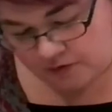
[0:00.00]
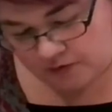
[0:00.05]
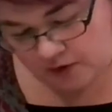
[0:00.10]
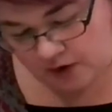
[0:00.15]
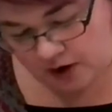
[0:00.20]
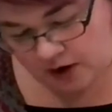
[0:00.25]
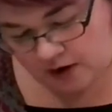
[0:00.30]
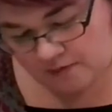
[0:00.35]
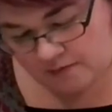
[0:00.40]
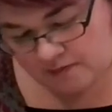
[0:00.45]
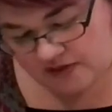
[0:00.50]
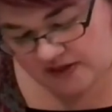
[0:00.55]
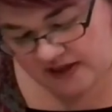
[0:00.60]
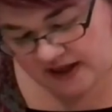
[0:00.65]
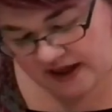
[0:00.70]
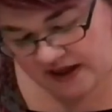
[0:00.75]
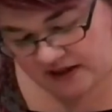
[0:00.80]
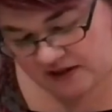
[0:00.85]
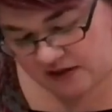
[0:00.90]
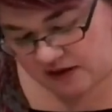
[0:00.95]
from
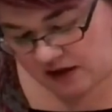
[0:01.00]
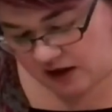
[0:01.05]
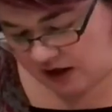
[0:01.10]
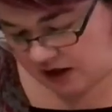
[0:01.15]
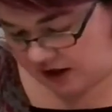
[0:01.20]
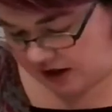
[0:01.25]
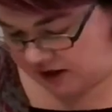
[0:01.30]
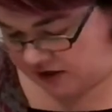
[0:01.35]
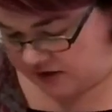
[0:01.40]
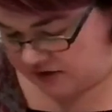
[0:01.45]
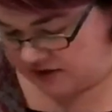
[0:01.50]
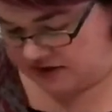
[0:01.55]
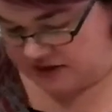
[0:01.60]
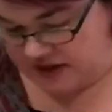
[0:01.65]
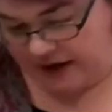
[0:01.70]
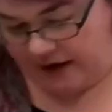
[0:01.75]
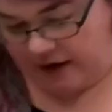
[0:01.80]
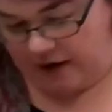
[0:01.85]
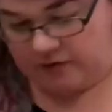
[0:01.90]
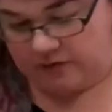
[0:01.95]
that line
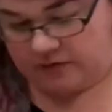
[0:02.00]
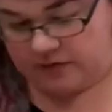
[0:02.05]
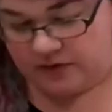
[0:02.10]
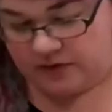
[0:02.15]
down.